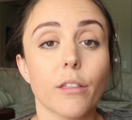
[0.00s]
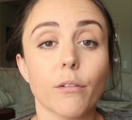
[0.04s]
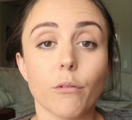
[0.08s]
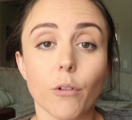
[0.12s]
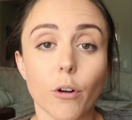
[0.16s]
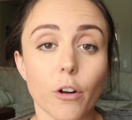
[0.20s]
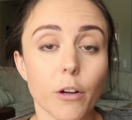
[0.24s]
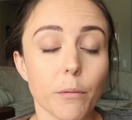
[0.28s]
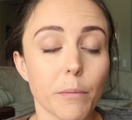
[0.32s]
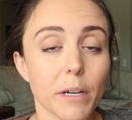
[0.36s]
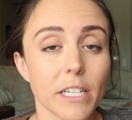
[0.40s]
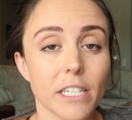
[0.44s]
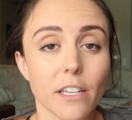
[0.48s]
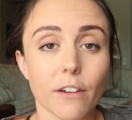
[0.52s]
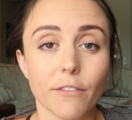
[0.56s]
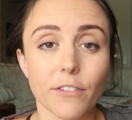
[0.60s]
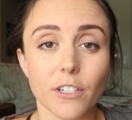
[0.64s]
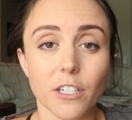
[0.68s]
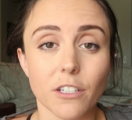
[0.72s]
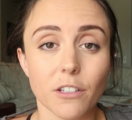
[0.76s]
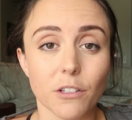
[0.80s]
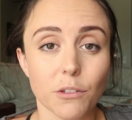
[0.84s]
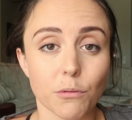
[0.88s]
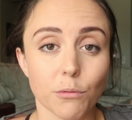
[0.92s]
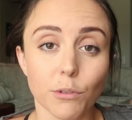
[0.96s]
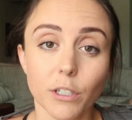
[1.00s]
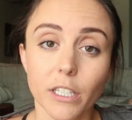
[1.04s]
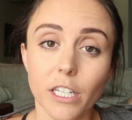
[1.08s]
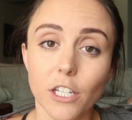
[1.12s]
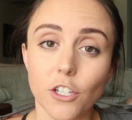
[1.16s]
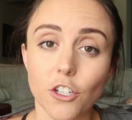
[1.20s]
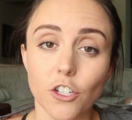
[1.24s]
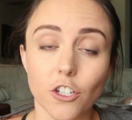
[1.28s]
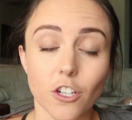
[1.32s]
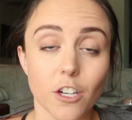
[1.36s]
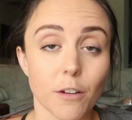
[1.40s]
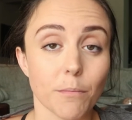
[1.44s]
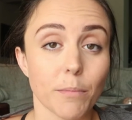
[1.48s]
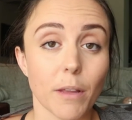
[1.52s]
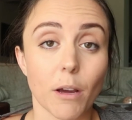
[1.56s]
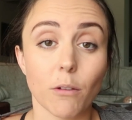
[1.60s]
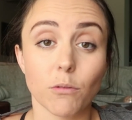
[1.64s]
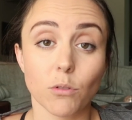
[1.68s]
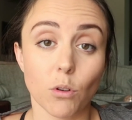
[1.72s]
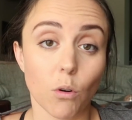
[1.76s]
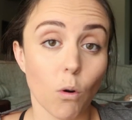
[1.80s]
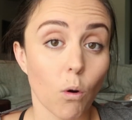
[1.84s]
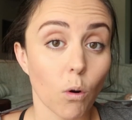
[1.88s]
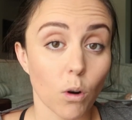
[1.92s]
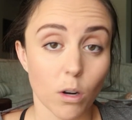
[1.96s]
throwing myself into this relationship that
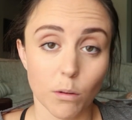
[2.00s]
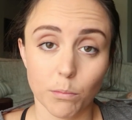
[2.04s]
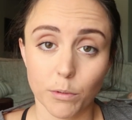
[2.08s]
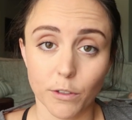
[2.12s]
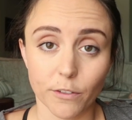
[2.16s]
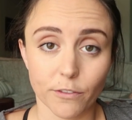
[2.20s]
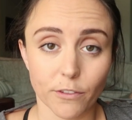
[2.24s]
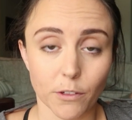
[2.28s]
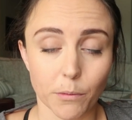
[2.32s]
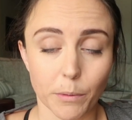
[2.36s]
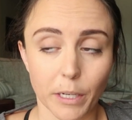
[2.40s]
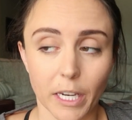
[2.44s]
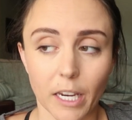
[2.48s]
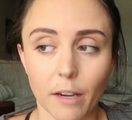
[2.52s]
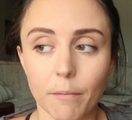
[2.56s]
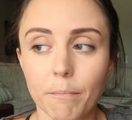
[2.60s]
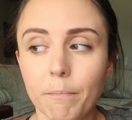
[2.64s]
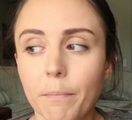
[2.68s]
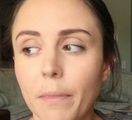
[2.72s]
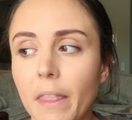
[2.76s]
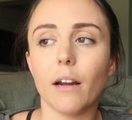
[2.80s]
was horrible for me.